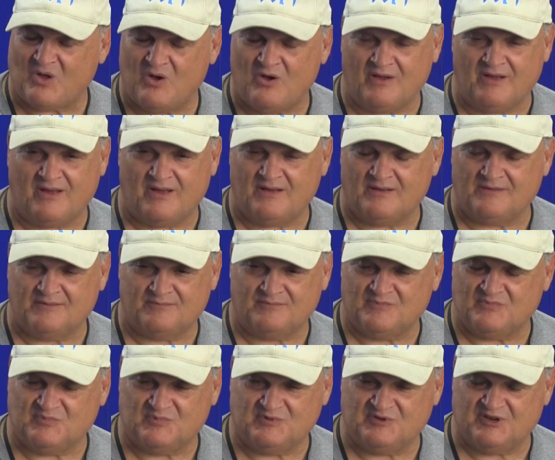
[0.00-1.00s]
Oh, yeah,
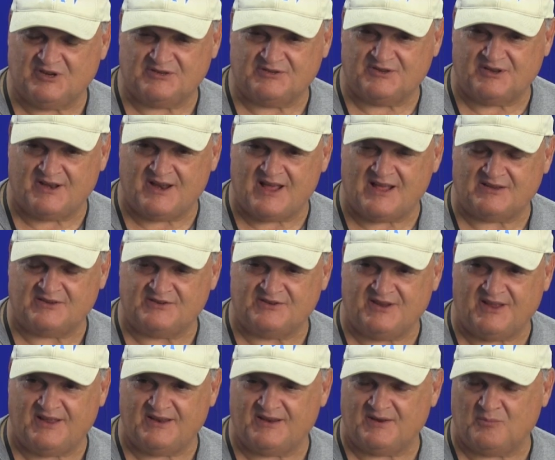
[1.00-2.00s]
just an
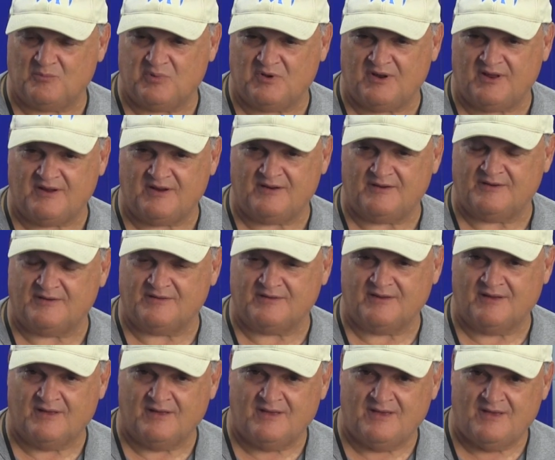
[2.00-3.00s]
outstanding player. And,
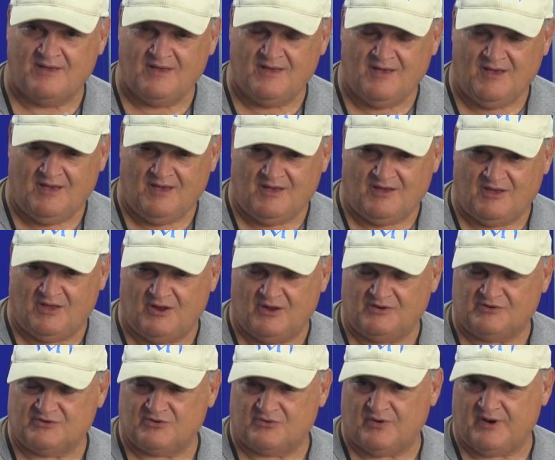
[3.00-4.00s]
yeah,
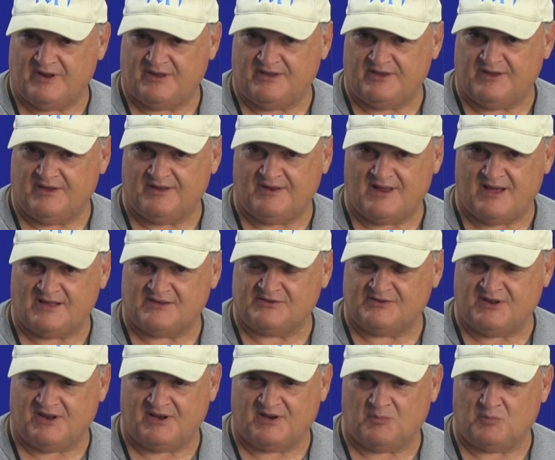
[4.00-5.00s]
he's a great kid,
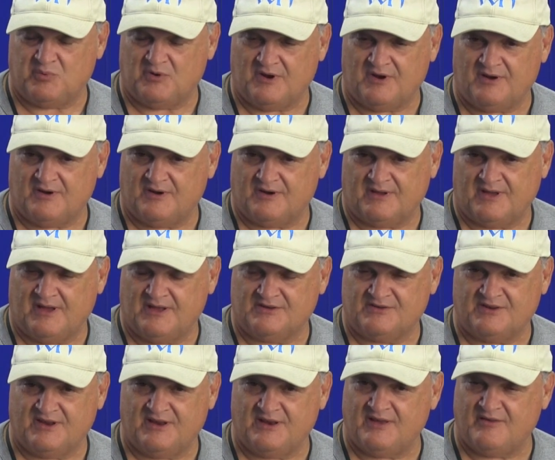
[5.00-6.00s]
outstanding player. I can't
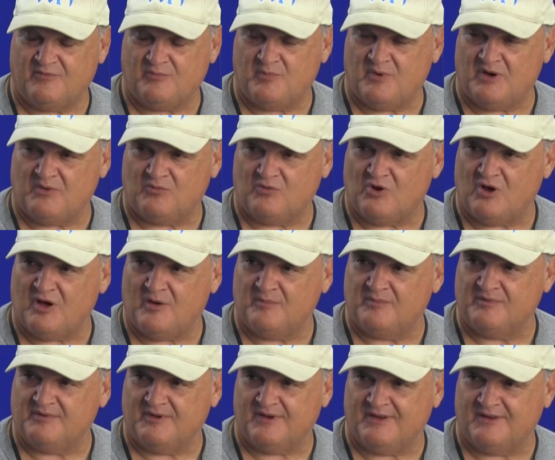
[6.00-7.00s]
say enough about Rob.
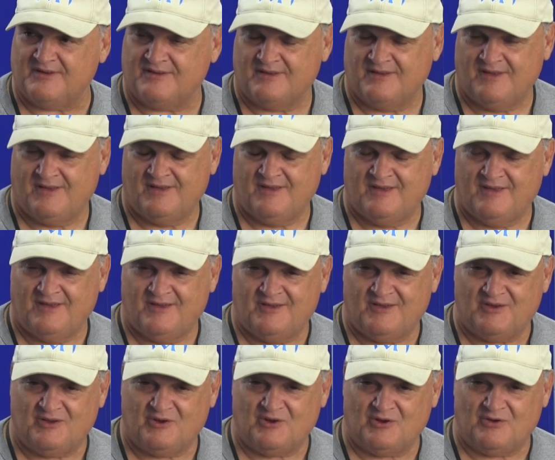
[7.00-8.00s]

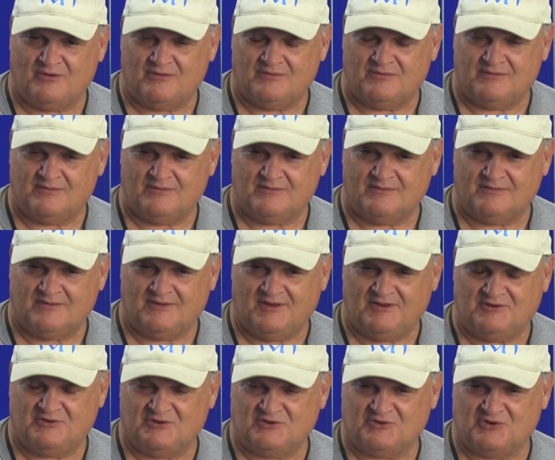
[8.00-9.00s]
You know,
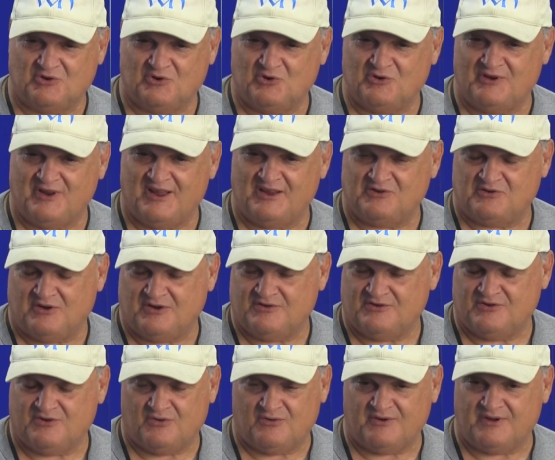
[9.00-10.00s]
he's just a good nature. He's
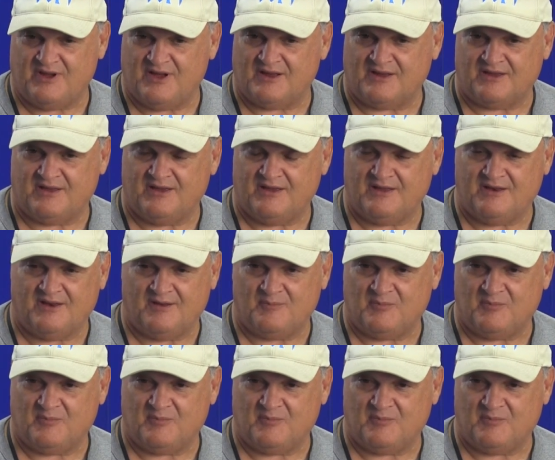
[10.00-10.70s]
still a young kid.